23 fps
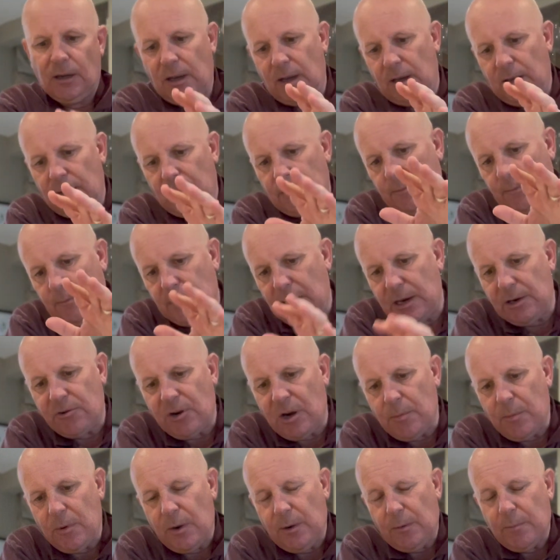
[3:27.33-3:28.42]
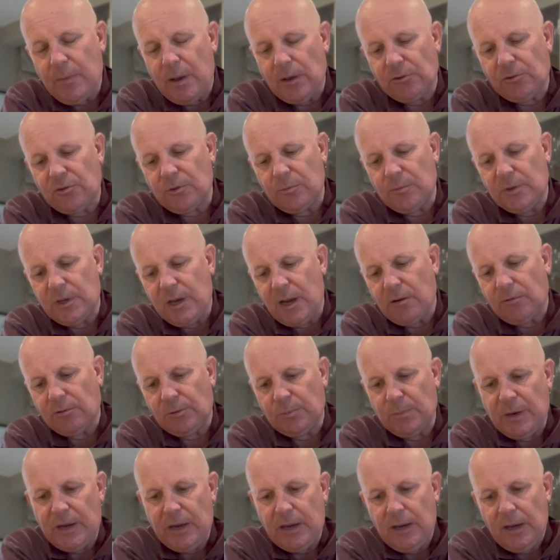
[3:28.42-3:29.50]
Mediterranean Maelstrom tells
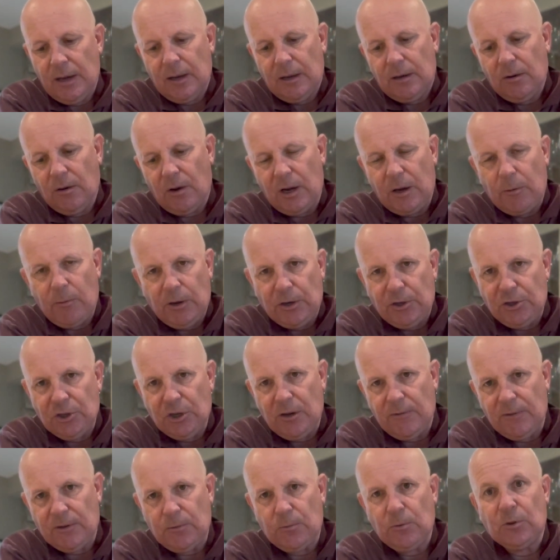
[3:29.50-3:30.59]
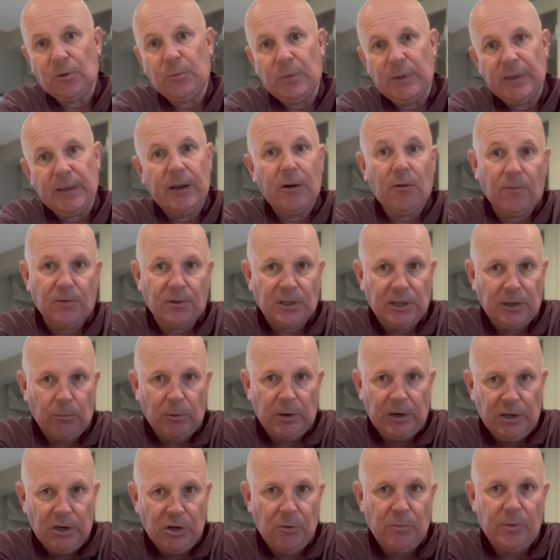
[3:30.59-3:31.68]
me not only where Jervis was, but then obviously
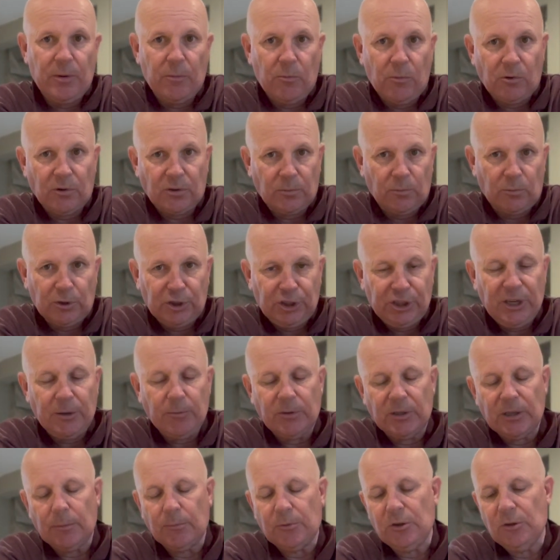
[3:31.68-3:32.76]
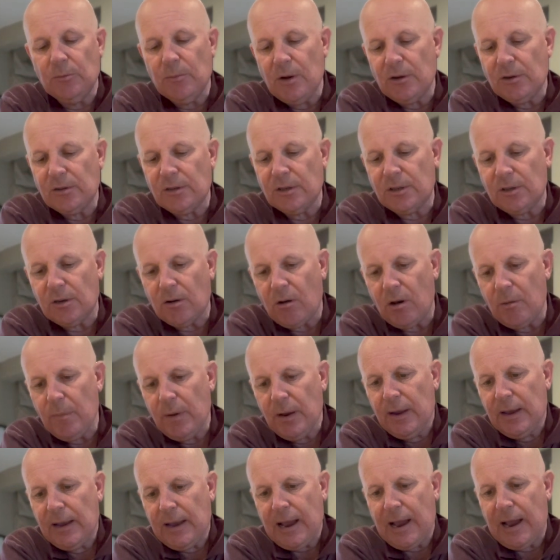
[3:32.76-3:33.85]
where Nubian was and what she was up to most of the time,
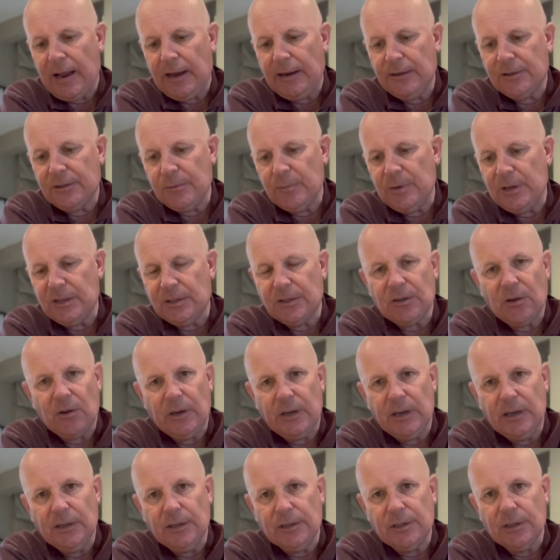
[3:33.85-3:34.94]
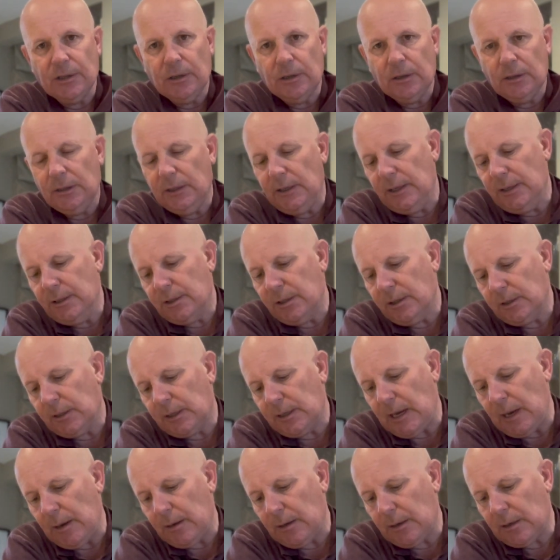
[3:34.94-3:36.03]
and some insight into
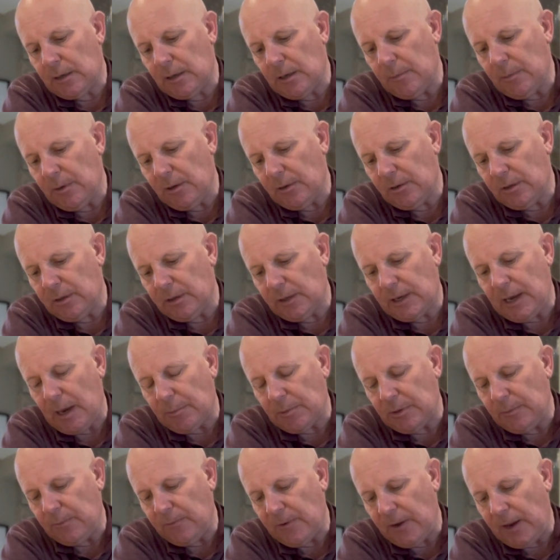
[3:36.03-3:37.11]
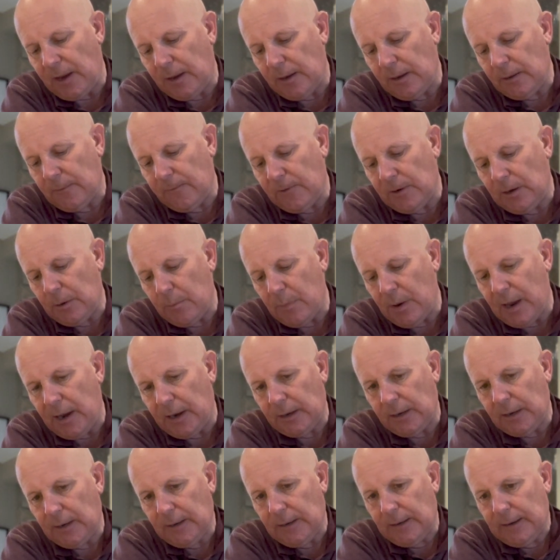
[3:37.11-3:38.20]
Commander Captain Philip
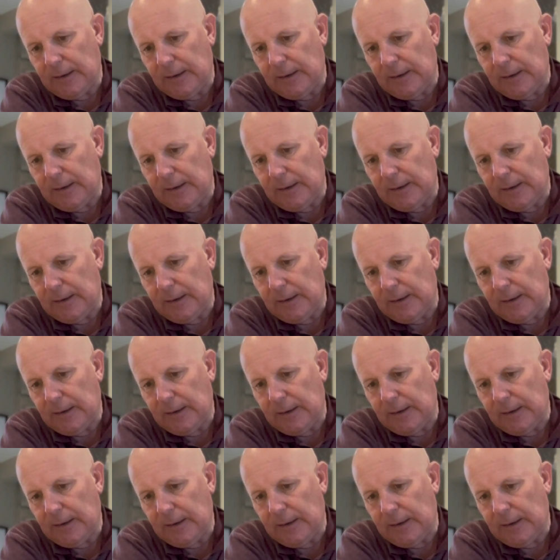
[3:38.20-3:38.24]
Mack.